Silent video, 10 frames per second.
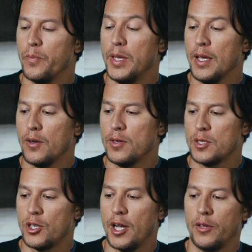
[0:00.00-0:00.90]
being there as
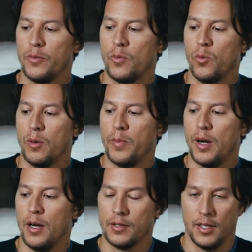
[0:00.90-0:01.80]
a child, where
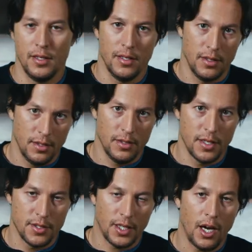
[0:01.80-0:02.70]
Bond
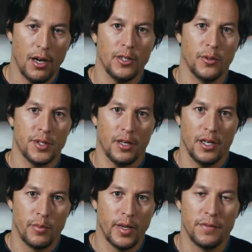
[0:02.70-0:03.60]
as a character was
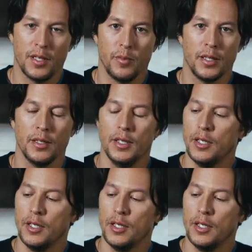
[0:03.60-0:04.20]
created by Fleming.